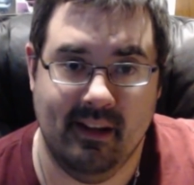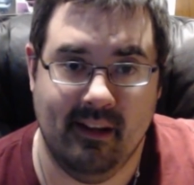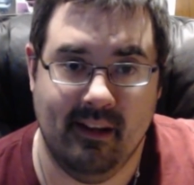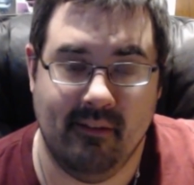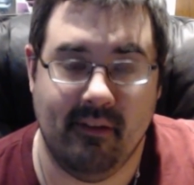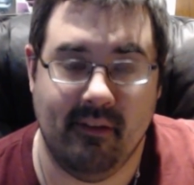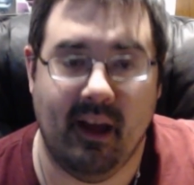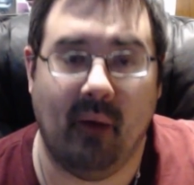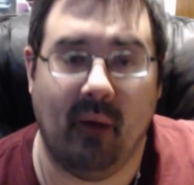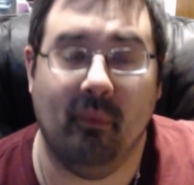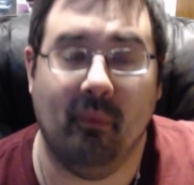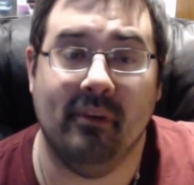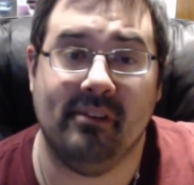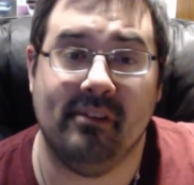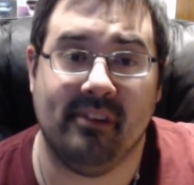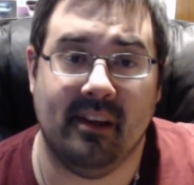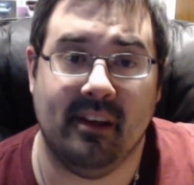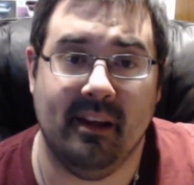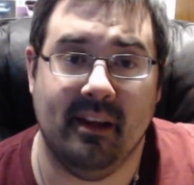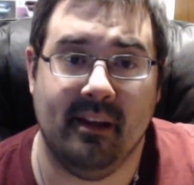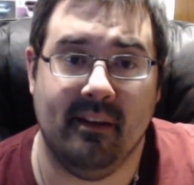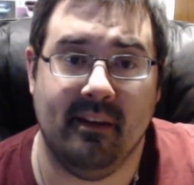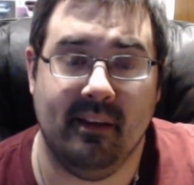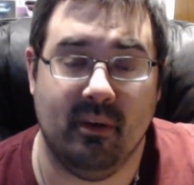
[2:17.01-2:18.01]
that was
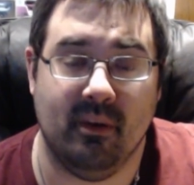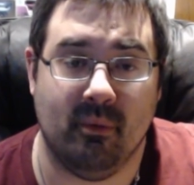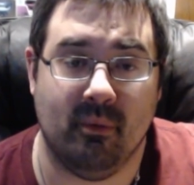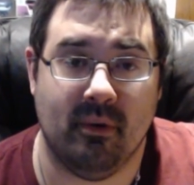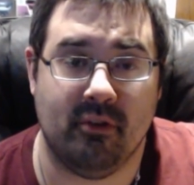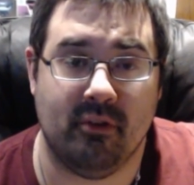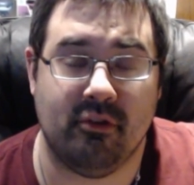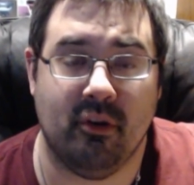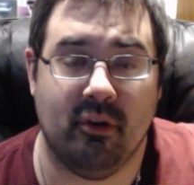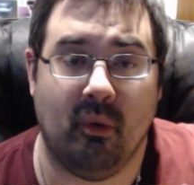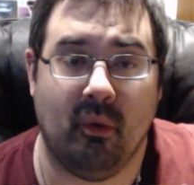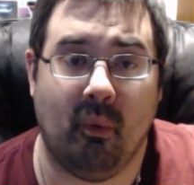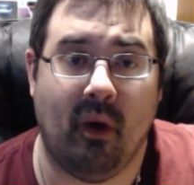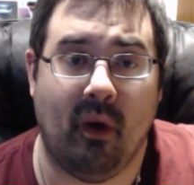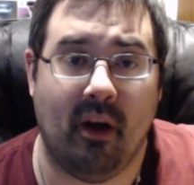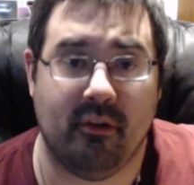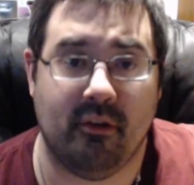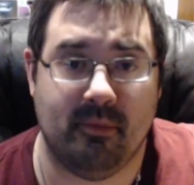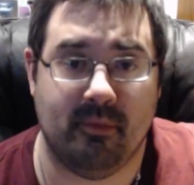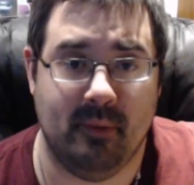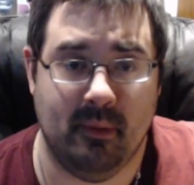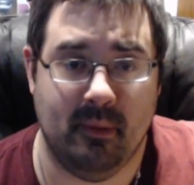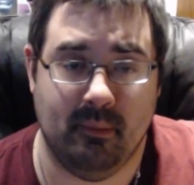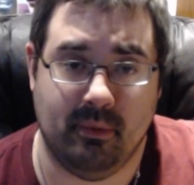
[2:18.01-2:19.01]
in the original
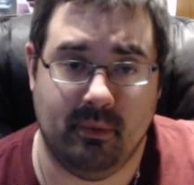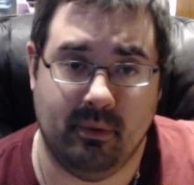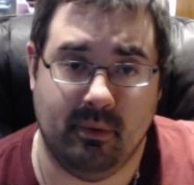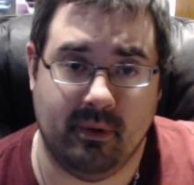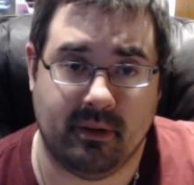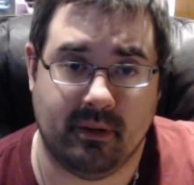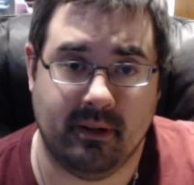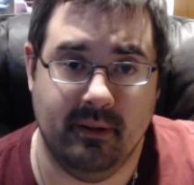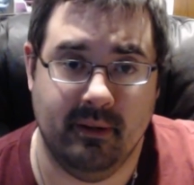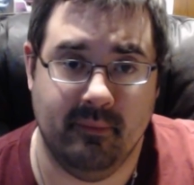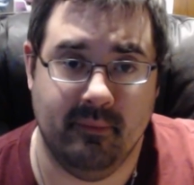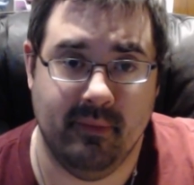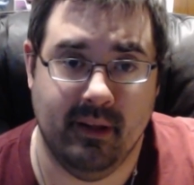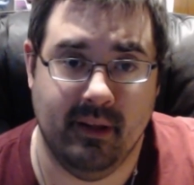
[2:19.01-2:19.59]
Watchmen book.